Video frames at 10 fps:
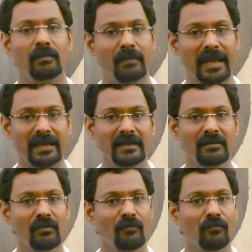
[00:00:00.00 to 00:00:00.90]
bracket
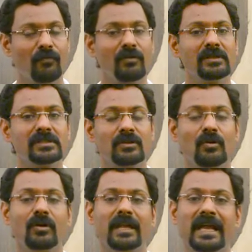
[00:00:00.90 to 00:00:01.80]

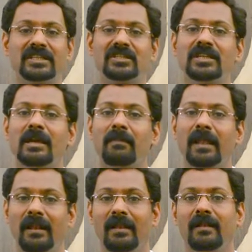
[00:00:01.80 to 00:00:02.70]
first.html.